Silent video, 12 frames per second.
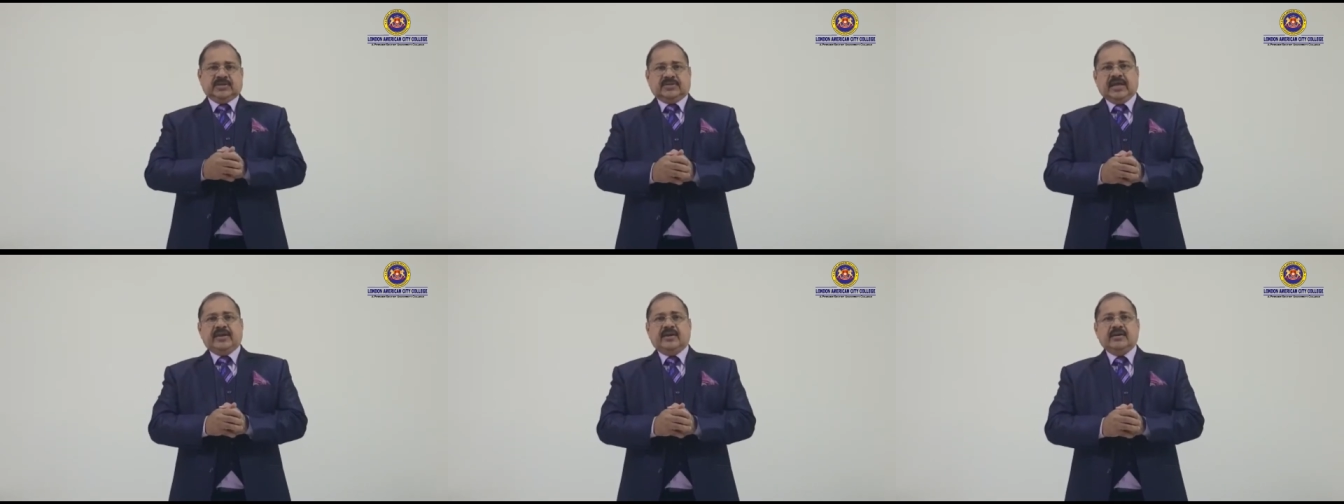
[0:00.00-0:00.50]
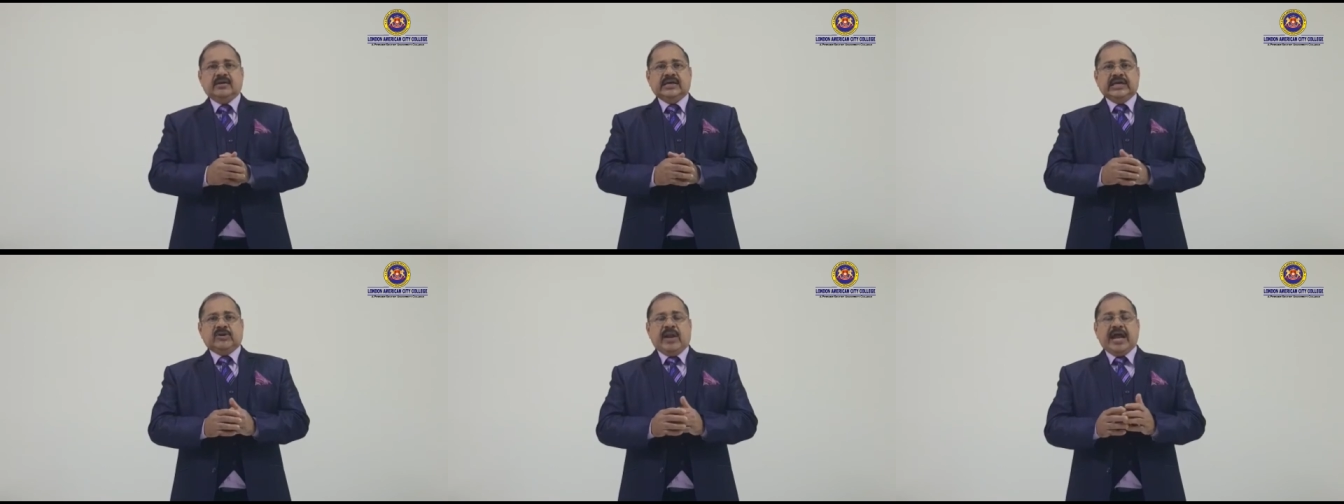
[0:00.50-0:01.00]
then
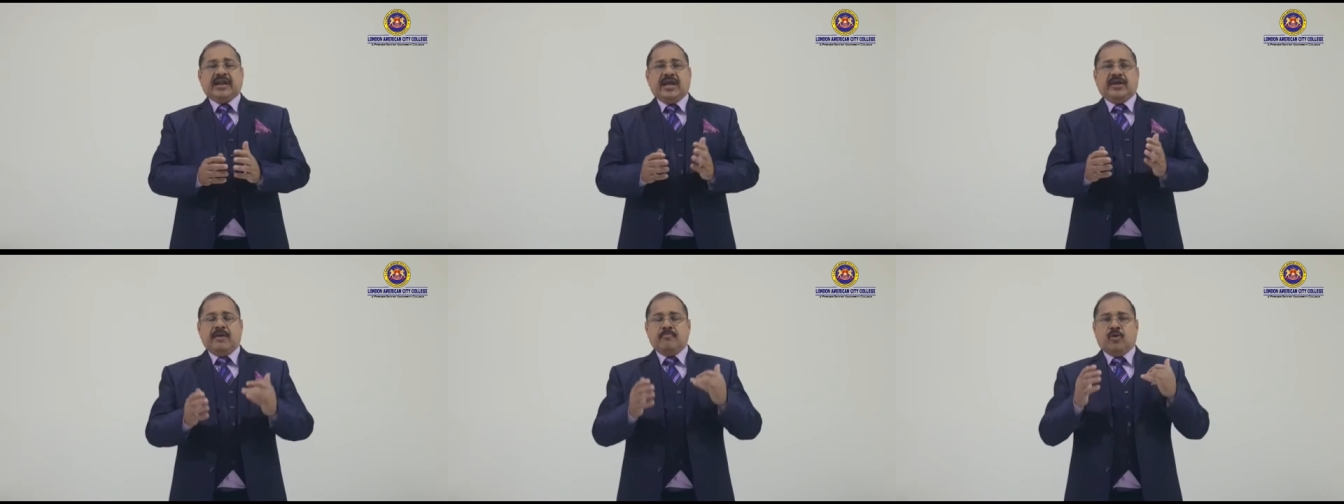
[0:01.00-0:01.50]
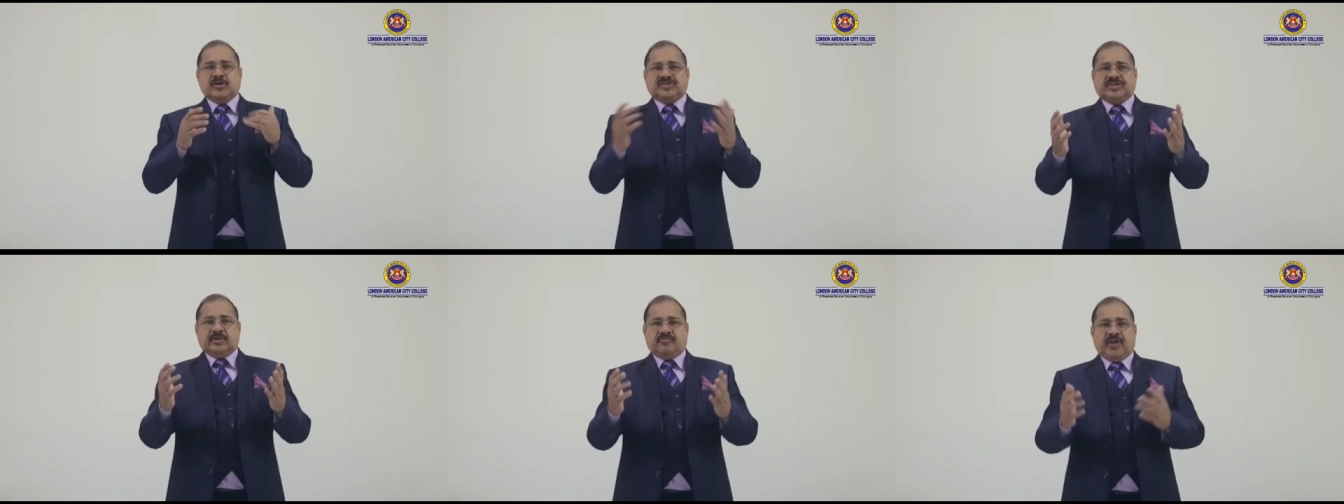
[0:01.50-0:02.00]
it will act like a
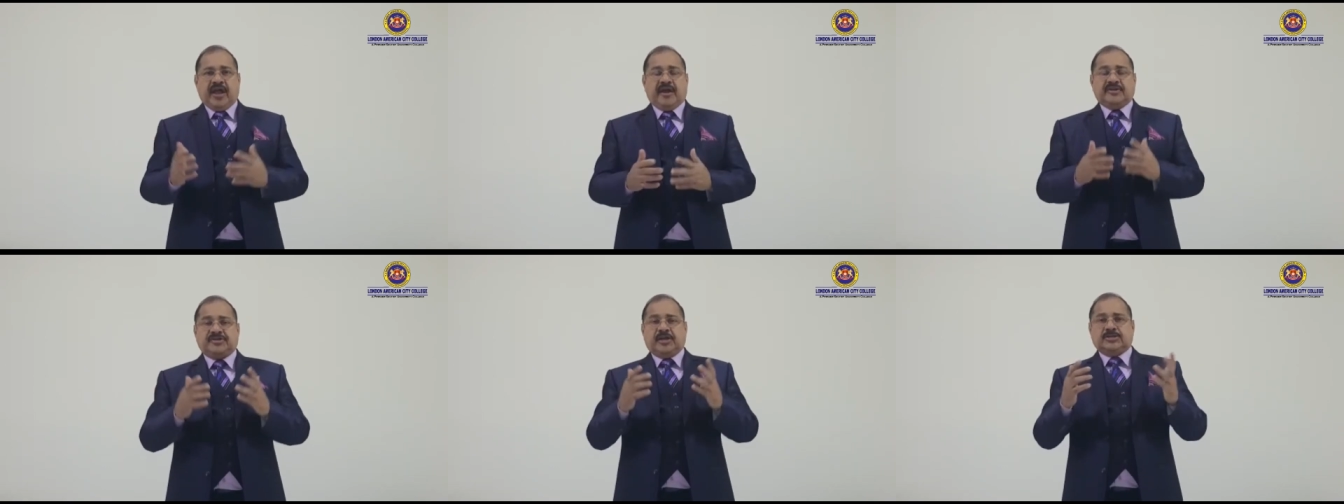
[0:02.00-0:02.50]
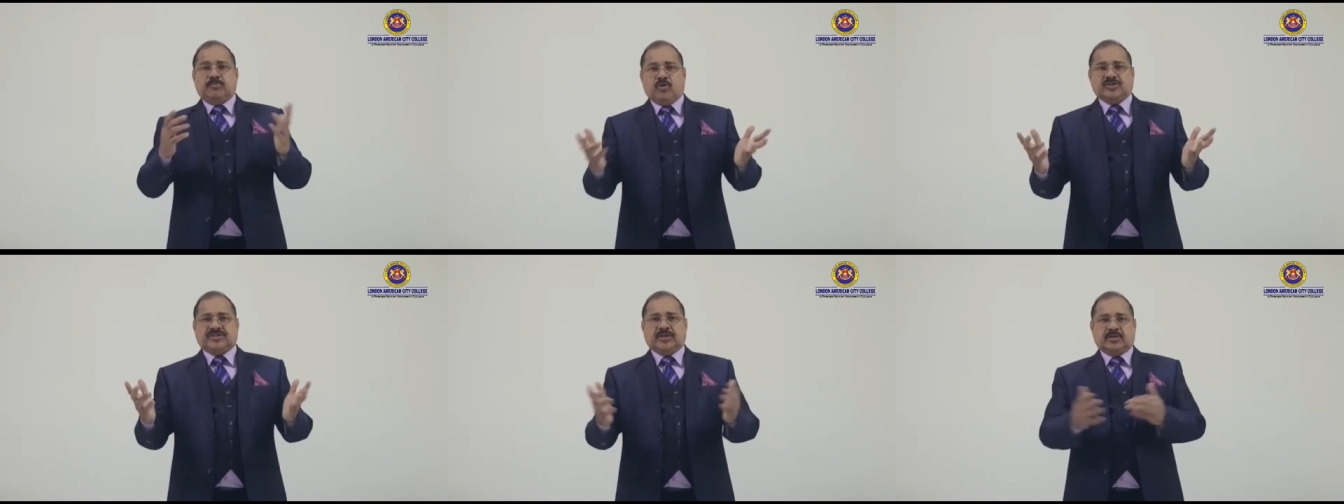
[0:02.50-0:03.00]
monster, Frankenstein's
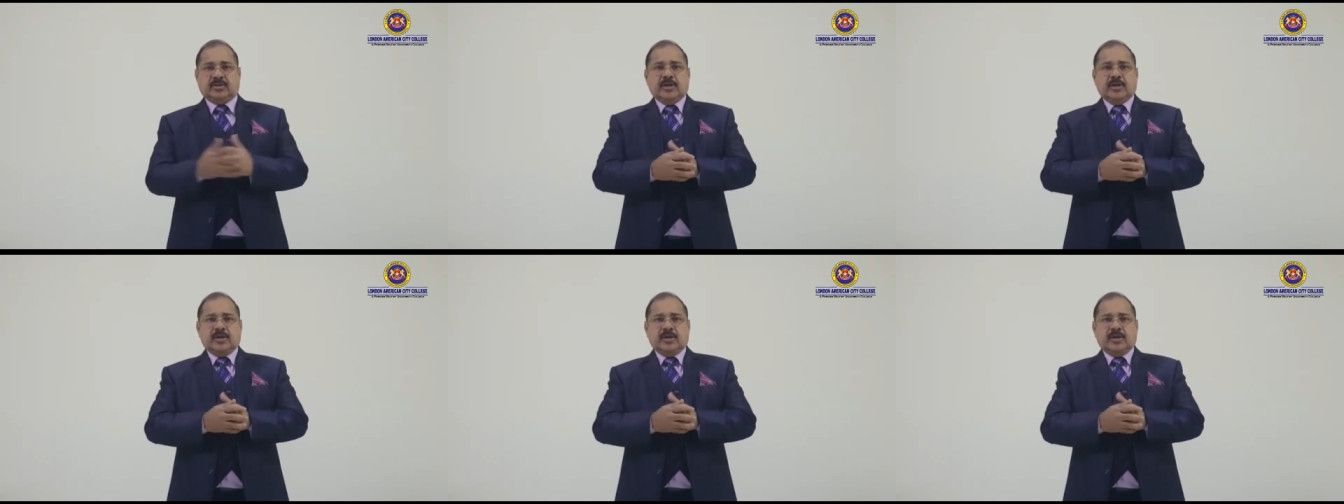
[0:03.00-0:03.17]
monster.